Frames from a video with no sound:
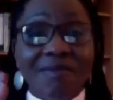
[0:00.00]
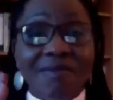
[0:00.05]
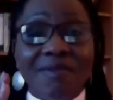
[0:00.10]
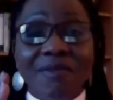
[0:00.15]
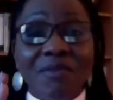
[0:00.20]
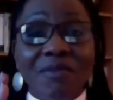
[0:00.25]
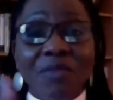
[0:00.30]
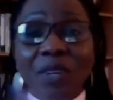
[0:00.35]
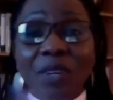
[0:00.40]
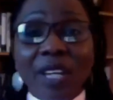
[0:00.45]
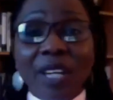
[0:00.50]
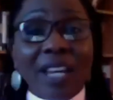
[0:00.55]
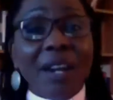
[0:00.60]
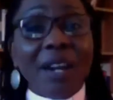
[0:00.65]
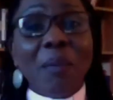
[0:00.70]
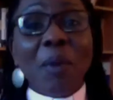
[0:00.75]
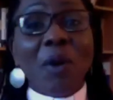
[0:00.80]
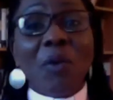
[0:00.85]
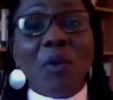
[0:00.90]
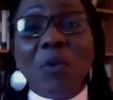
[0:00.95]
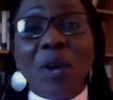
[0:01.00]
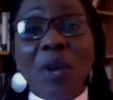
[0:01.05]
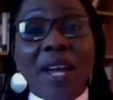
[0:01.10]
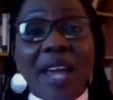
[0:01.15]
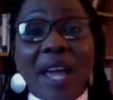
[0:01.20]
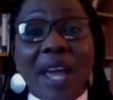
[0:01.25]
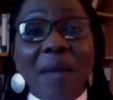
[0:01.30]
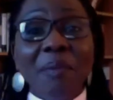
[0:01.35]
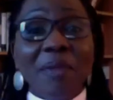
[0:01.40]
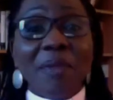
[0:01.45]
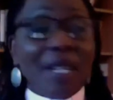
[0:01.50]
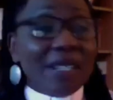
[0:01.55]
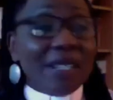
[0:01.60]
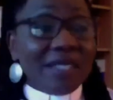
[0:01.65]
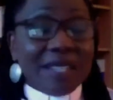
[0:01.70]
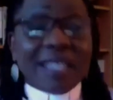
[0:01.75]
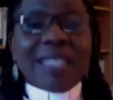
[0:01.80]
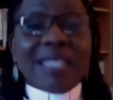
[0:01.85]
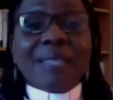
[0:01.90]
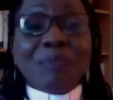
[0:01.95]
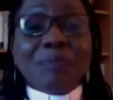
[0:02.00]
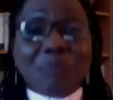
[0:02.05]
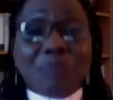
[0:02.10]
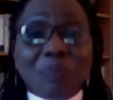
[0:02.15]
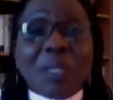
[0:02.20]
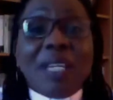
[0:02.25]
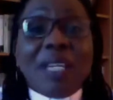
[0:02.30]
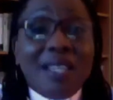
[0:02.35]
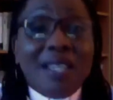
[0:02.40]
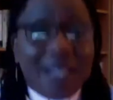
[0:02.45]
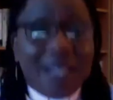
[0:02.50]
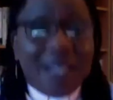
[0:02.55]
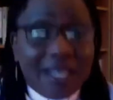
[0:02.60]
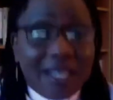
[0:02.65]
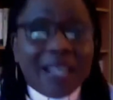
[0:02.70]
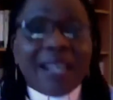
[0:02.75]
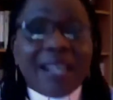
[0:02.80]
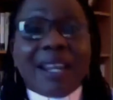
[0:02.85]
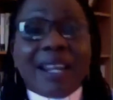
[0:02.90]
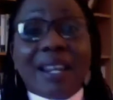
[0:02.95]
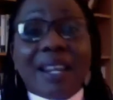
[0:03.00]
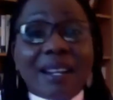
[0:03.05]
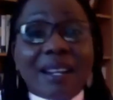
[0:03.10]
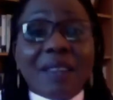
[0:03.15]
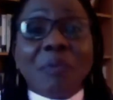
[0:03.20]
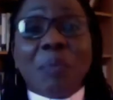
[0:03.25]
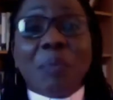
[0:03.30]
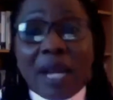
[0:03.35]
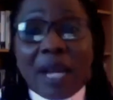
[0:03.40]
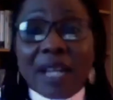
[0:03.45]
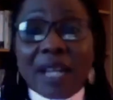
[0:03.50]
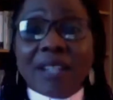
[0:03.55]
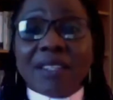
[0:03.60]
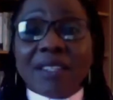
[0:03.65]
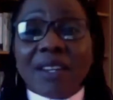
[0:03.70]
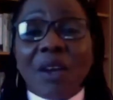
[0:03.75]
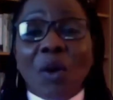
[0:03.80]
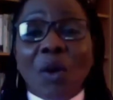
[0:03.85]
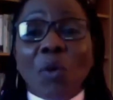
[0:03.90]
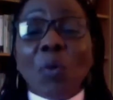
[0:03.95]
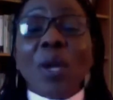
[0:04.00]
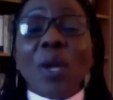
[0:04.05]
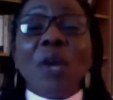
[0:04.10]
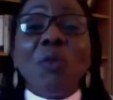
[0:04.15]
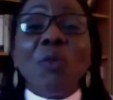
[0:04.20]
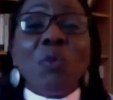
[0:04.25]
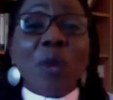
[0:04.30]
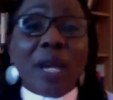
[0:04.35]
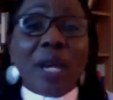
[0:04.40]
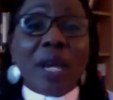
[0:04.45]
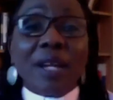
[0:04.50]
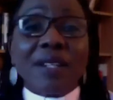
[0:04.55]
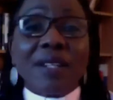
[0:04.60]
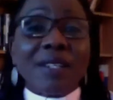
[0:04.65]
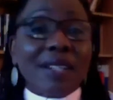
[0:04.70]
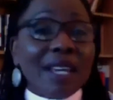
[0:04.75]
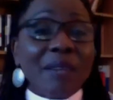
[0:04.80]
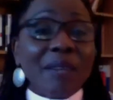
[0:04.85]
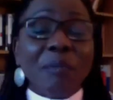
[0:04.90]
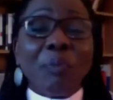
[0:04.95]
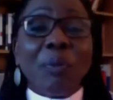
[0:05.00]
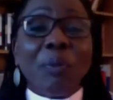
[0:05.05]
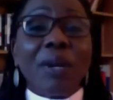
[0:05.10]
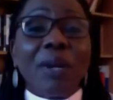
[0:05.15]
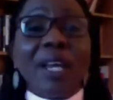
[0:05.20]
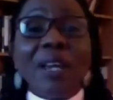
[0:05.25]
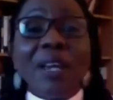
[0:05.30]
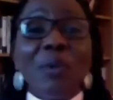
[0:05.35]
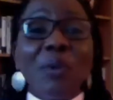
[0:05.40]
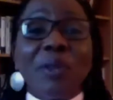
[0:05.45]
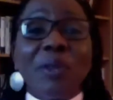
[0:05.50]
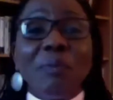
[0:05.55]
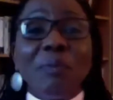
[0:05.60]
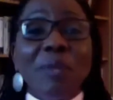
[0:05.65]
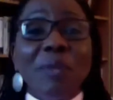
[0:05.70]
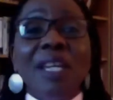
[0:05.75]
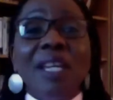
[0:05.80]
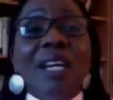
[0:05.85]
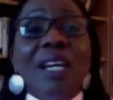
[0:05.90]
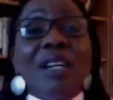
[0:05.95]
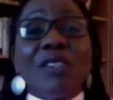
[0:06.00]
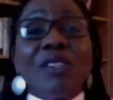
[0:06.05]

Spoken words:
forget about who I am and just be in a little place where words can play with me,